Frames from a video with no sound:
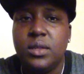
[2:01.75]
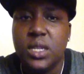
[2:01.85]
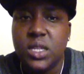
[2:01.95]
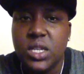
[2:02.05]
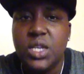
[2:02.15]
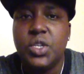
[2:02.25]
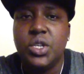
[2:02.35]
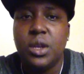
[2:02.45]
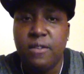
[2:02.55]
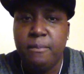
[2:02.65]

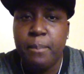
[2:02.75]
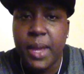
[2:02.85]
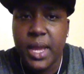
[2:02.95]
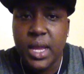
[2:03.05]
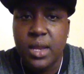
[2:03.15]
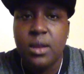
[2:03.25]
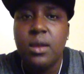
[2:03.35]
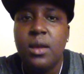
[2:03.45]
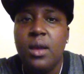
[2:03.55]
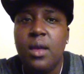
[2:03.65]
sensation of pain
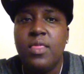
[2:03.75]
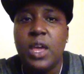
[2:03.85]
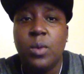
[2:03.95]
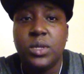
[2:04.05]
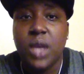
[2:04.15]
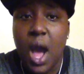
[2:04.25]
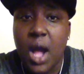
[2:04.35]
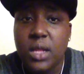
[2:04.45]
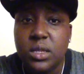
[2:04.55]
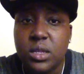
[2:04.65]
that was
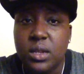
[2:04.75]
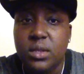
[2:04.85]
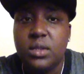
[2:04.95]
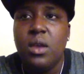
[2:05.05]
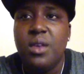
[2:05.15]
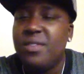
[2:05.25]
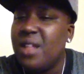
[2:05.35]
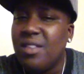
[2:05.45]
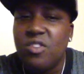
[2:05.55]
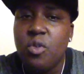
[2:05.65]
constant, is
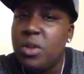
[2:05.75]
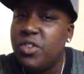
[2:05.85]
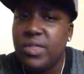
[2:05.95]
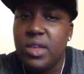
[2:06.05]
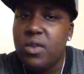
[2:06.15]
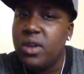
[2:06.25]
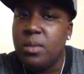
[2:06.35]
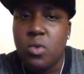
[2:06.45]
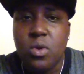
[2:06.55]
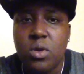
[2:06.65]
not so much there
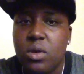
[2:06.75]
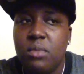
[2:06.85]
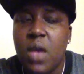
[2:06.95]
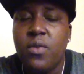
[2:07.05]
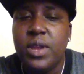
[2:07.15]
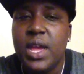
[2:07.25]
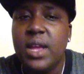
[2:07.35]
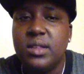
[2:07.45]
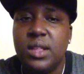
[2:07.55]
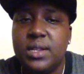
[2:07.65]
anymore. Every day
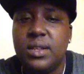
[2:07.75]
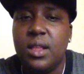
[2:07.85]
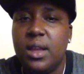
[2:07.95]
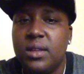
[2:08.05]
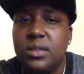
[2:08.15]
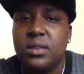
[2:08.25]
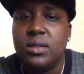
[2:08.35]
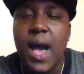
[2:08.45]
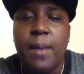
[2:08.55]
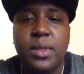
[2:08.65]
is less and less.
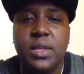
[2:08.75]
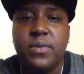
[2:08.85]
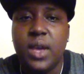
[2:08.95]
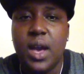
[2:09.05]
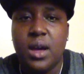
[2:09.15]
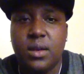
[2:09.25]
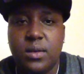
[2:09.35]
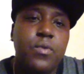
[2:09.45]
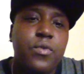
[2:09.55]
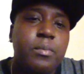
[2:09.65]
I believe in God.
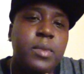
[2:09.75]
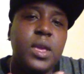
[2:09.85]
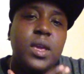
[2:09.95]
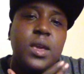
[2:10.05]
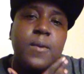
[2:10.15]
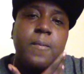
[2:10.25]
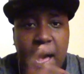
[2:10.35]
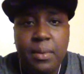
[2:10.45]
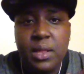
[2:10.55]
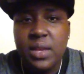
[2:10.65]
For me,
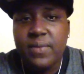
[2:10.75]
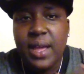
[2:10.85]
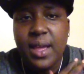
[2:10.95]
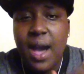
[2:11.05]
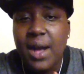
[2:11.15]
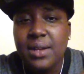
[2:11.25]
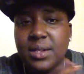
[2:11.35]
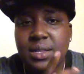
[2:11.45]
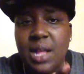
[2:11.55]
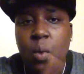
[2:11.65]
I believe that God
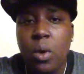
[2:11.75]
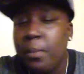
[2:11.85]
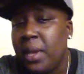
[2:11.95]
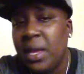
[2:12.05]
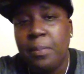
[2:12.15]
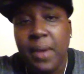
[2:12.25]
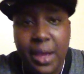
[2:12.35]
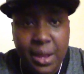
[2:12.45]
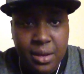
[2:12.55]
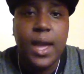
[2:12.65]
does not want me in
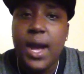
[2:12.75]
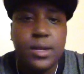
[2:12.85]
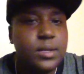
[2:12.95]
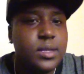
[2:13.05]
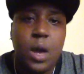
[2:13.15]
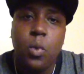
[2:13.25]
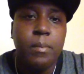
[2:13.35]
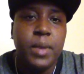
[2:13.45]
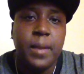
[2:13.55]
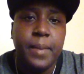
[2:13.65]
pain. God does not
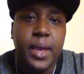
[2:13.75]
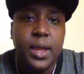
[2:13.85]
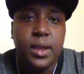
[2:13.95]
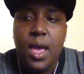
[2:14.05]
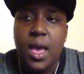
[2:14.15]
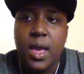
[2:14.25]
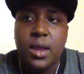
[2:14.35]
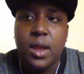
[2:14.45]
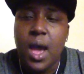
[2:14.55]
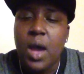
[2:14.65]
want me in pain.
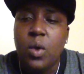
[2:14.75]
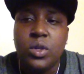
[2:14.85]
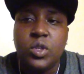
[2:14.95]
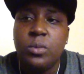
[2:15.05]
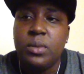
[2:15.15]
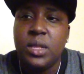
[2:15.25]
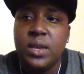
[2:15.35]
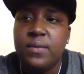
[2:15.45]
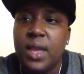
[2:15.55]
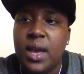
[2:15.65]
And I also
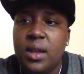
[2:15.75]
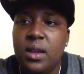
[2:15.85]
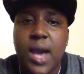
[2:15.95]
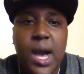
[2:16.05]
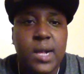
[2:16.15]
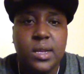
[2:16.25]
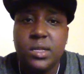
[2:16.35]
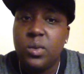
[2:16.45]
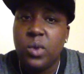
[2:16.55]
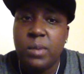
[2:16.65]
believe that God
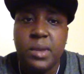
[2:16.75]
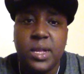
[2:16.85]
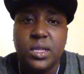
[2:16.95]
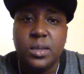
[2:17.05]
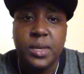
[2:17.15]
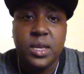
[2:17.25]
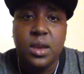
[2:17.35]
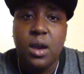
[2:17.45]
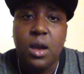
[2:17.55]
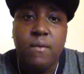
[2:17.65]
doesn't want me to be
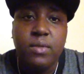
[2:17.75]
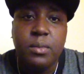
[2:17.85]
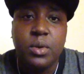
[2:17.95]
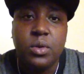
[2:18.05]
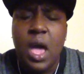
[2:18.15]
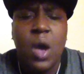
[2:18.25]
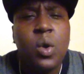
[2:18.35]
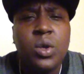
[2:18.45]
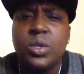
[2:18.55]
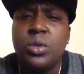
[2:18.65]
uncomfortable. I
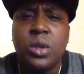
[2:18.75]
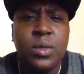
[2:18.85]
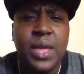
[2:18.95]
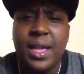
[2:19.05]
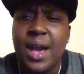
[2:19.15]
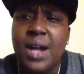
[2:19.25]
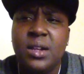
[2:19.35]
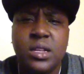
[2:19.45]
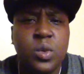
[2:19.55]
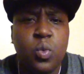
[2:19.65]
also know that God
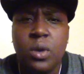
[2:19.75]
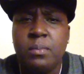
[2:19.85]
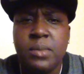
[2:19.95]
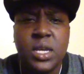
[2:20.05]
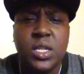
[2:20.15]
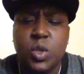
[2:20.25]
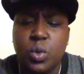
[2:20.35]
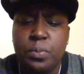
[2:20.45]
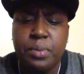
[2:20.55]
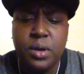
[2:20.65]
doesn't want me
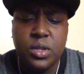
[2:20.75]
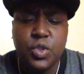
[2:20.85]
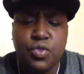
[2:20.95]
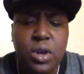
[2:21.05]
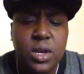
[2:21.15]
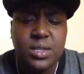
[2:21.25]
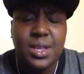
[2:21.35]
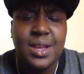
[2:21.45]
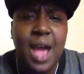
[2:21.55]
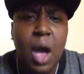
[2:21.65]
to put drugs
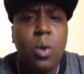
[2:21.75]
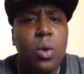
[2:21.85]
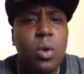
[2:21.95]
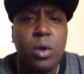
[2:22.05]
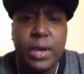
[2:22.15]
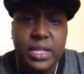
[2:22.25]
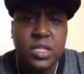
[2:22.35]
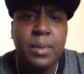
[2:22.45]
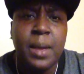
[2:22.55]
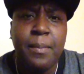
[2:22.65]
and alcohol
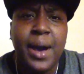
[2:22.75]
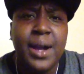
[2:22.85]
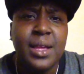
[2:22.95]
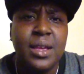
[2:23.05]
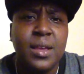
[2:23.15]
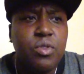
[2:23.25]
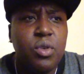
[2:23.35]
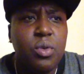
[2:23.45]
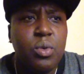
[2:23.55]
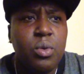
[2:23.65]
into my body
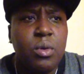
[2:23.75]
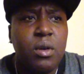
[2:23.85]
to